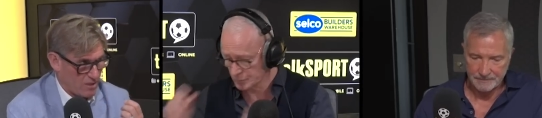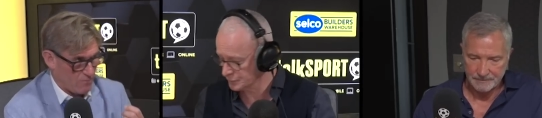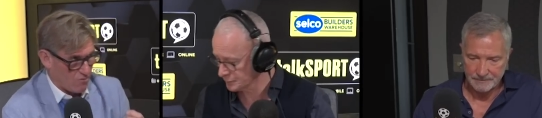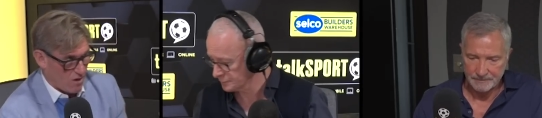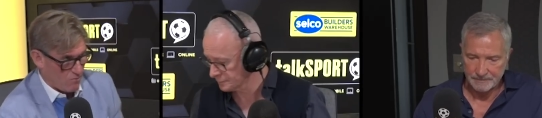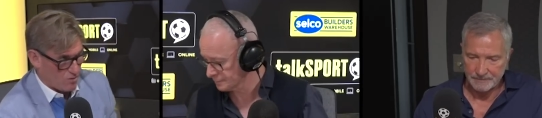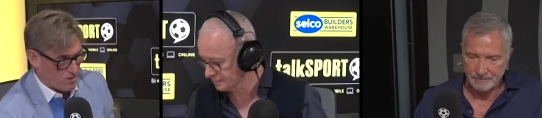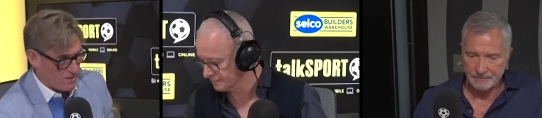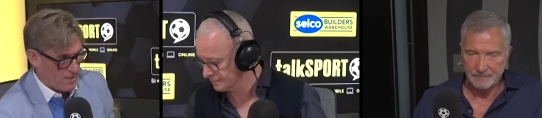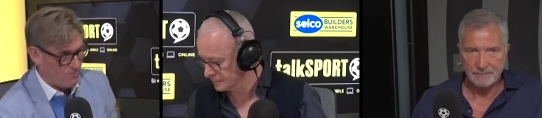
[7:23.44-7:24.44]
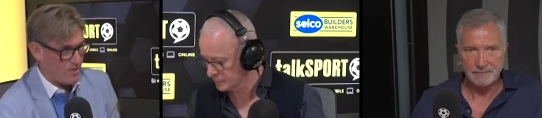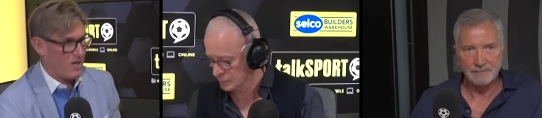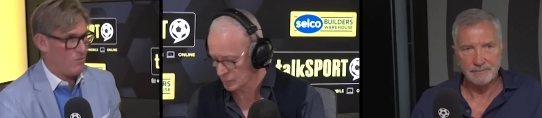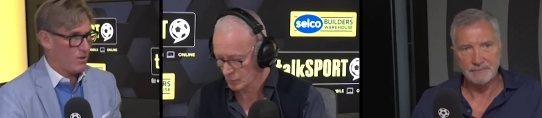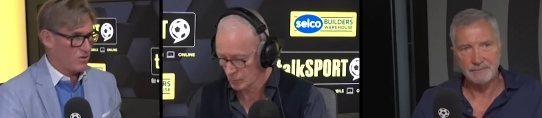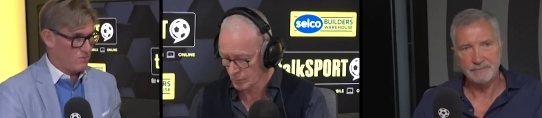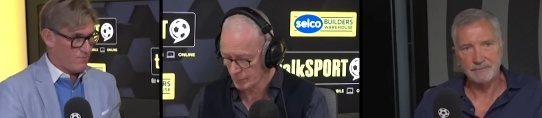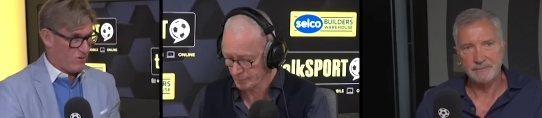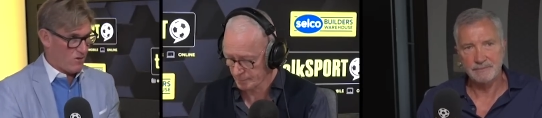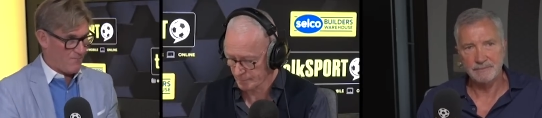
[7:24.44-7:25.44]
Speaker 1: got to keep your eye on, which is the here and now, because you
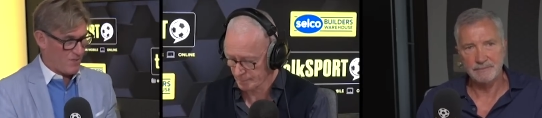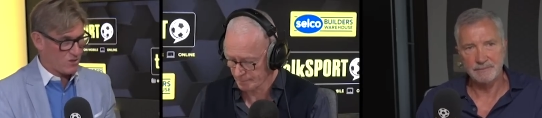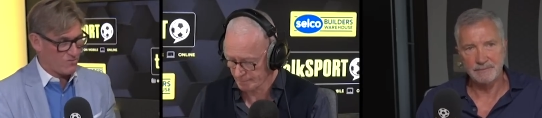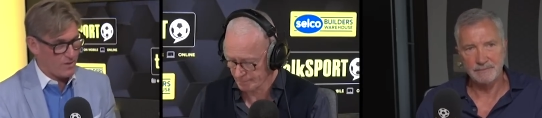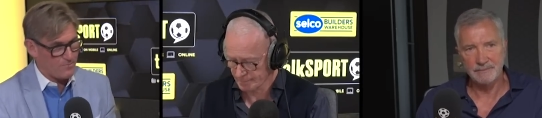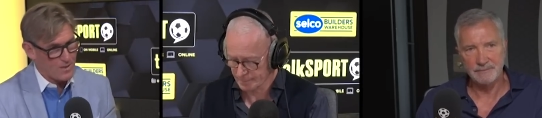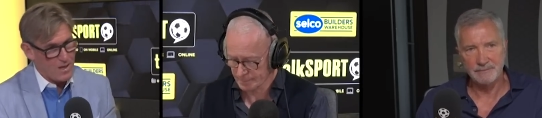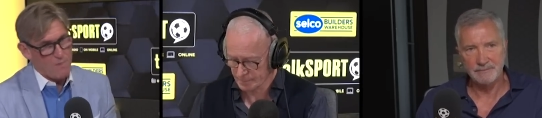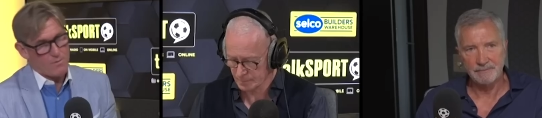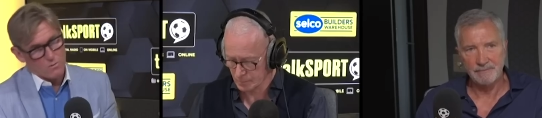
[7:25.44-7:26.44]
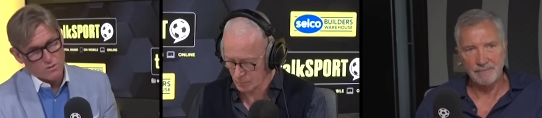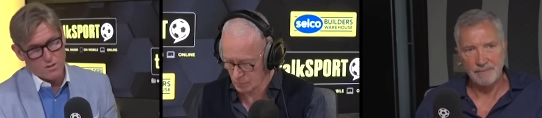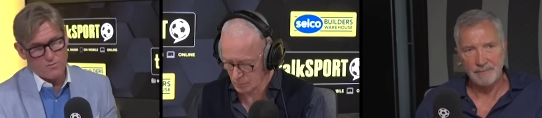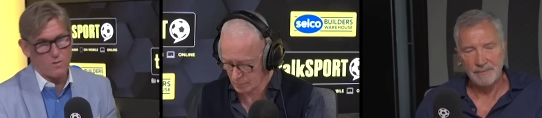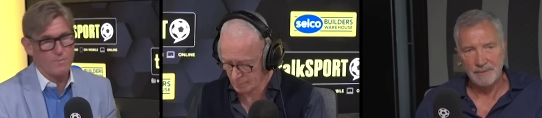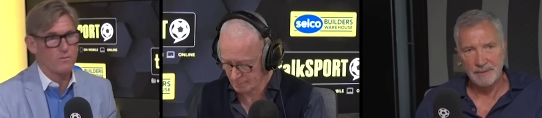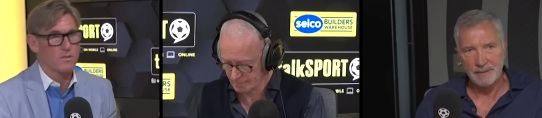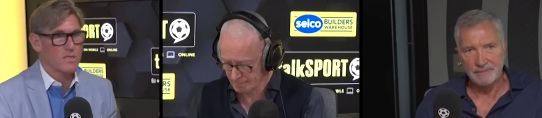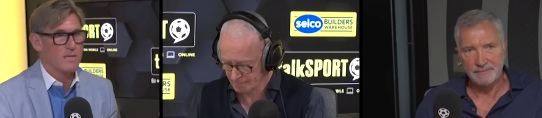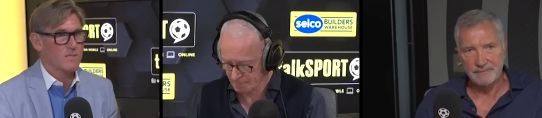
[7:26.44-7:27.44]
may not have much of it, but also you've got to
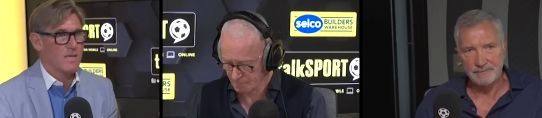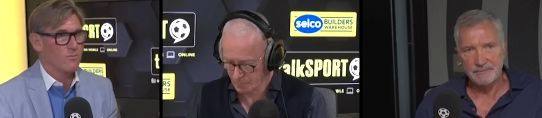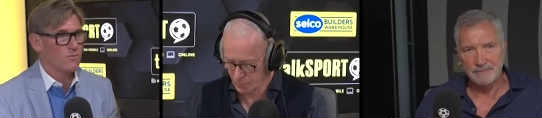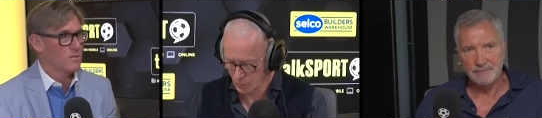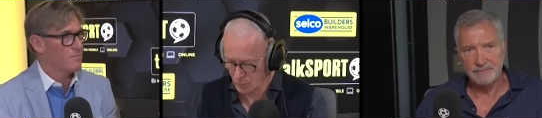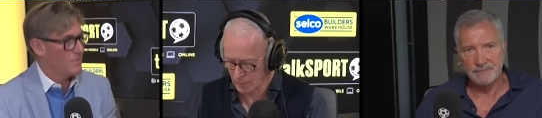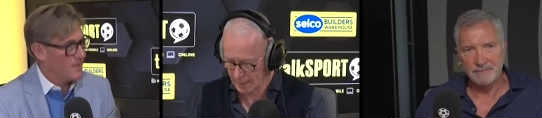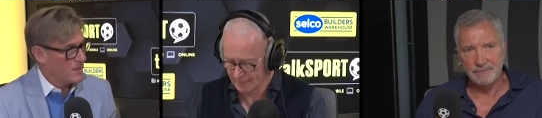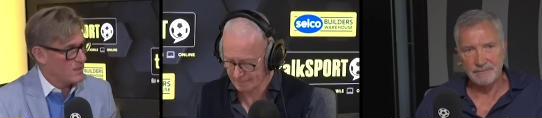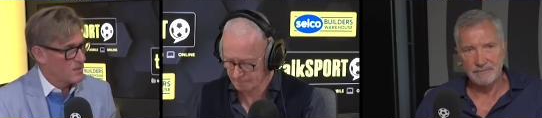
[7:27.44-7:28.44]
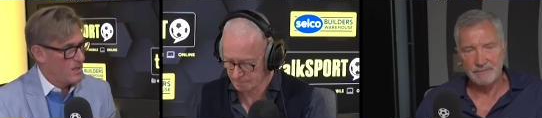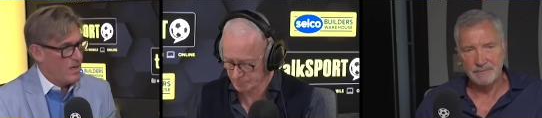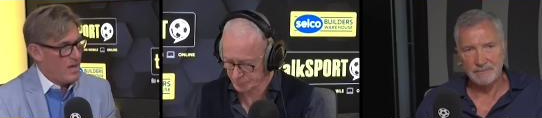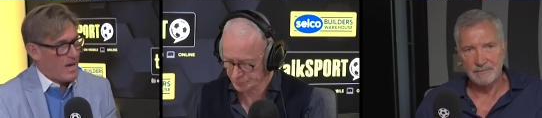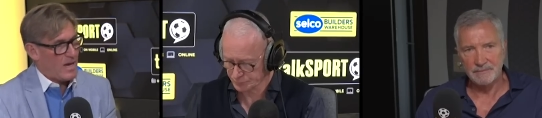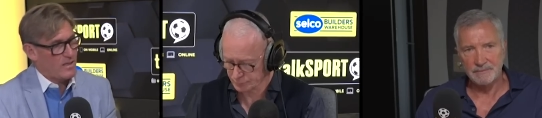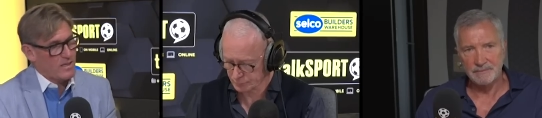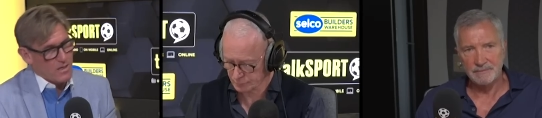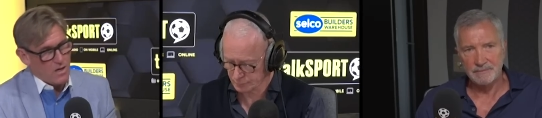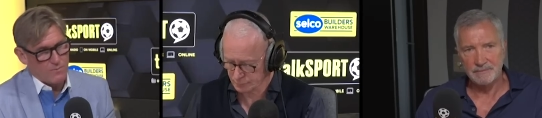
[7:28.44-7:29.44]
build a team that's able to compete. And I
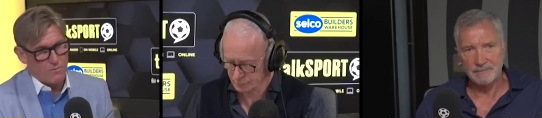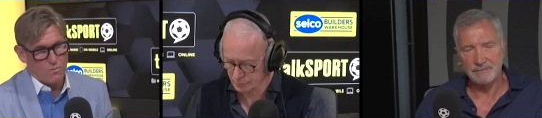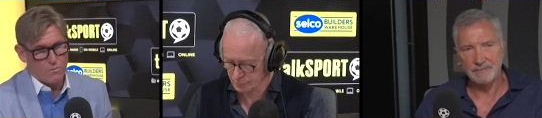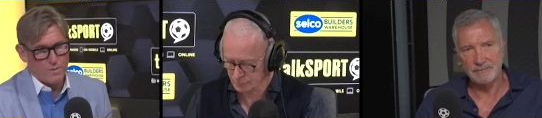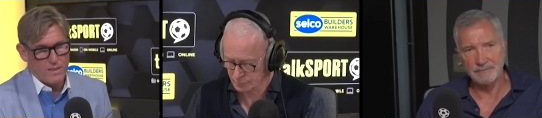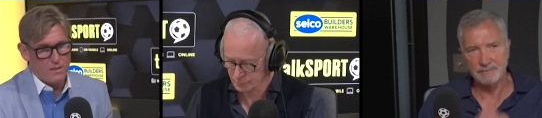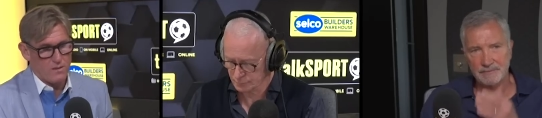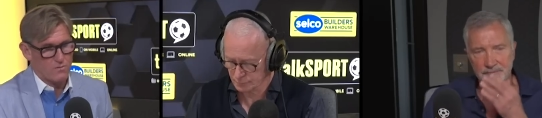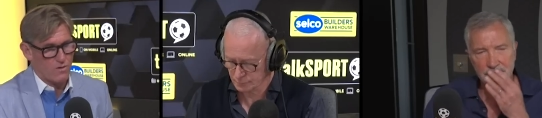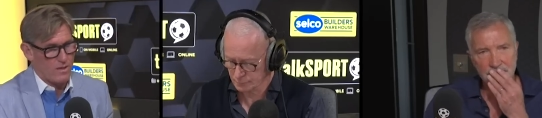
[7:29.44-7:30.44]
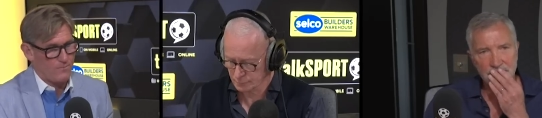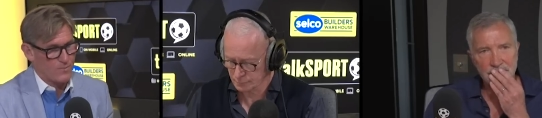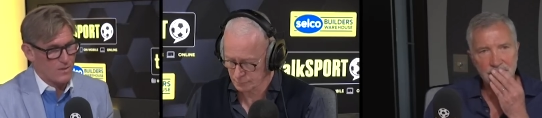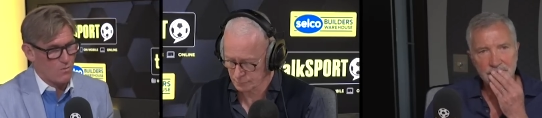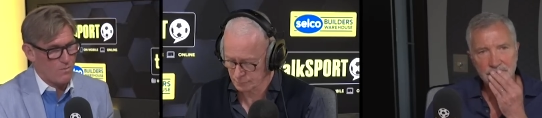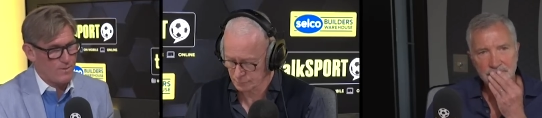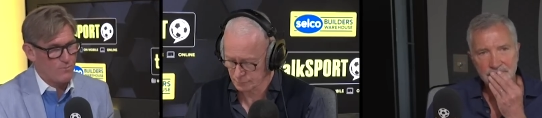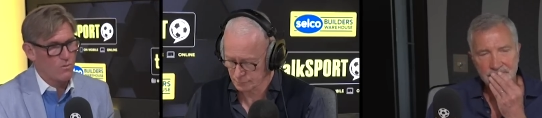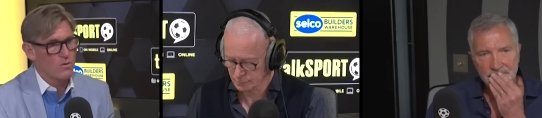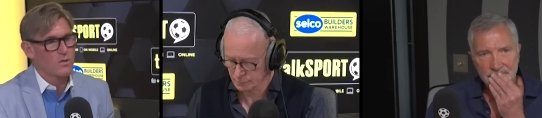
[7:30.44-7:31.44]
think the argument will be, Graeme, that when
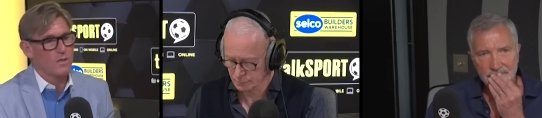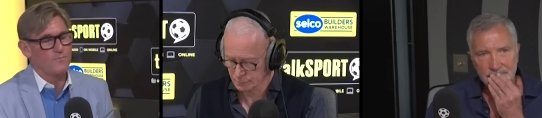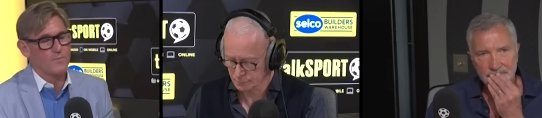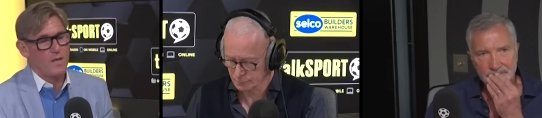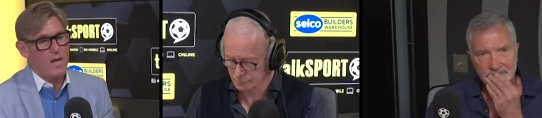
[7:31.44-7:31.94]
people look at,